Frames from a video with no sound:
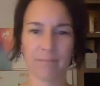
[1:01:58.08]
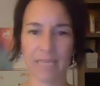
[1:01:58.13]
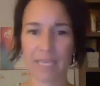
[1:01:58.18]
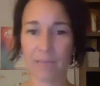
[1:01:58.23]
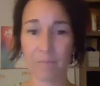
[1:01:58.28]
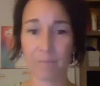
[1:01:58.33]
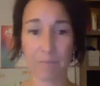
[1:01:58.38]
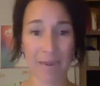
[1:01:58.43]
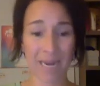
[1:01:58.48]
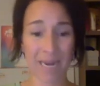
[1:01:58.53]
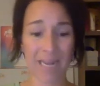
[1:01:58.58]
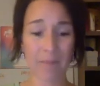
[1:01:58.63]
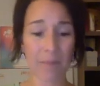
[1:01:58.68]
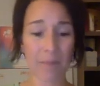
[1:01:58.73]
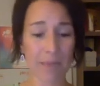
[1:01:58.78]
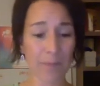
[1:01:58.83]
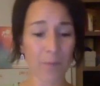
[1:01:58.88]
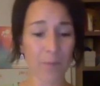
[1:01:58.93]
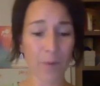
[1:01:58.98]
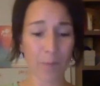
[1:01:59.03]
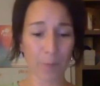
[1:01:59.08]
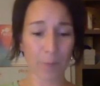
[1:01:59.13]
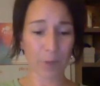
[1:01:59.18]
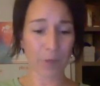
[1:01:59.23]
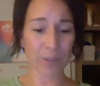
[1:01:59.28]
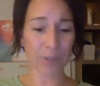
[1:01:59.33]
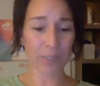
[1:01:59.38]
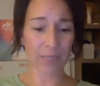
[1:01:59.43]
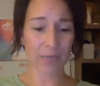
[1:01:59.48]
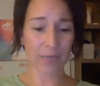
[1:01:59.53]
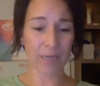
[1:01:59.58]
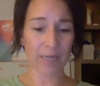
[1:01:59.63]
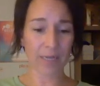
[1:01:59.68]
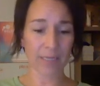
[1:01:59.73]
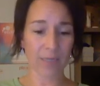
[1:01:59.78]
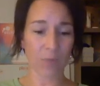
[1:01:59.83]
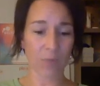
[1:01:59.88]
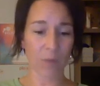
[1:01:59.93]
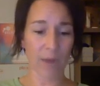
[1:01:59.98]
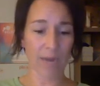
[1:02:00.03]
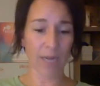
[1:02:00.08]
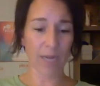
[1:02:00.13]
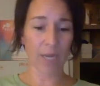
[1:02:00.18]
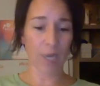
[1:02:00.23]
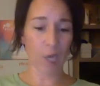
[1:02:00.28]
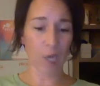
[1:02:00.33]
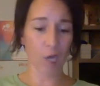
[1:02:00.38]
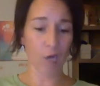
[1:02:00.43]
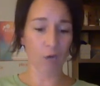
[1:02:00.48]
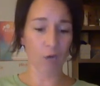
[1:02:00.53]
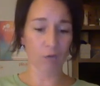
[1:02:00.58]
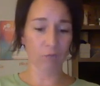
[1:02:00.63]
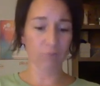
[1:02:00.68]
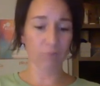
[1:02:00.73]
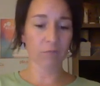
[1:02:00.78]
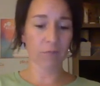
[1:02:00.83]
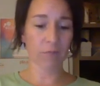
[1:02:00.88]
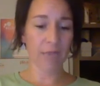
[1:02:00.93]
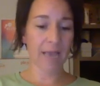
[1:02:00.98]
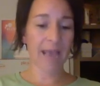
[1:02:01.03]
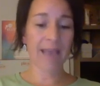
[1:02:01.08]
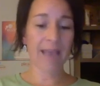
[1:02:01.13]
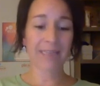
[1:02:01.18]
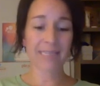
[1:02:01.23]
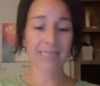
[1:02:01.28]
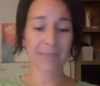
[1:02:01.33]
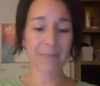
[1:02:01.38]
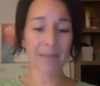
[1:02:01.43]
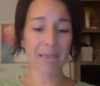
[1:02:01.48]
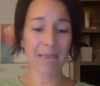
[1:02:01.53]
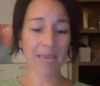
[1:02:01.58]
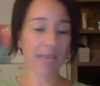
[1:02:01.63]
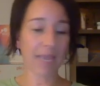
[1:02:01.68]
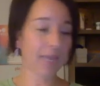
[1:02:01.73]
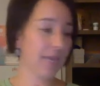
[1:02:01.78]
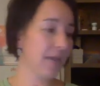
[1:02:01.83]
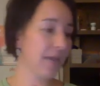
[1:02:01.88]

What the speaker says: meeting people in person is the way to go. And to me,